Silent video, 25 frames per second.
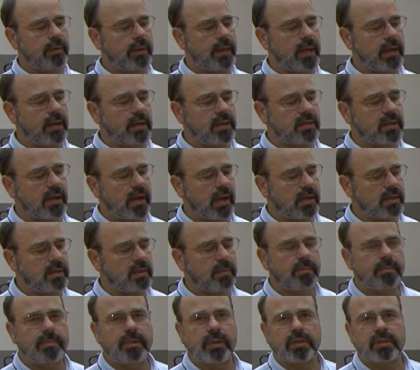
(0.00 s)
that is, it has a
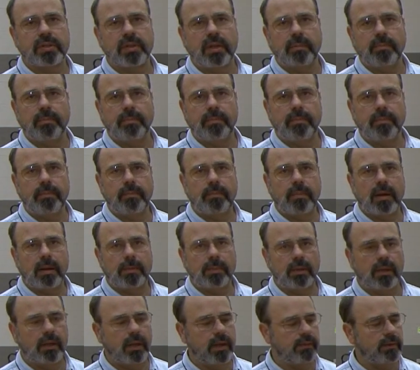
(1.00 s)
built-in
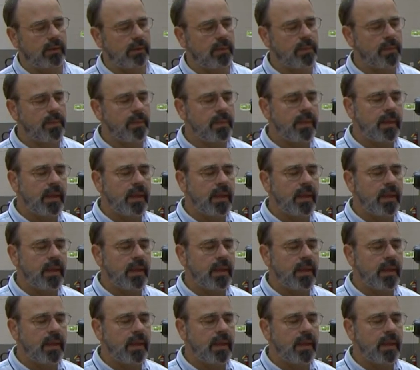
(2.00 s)
bubble level,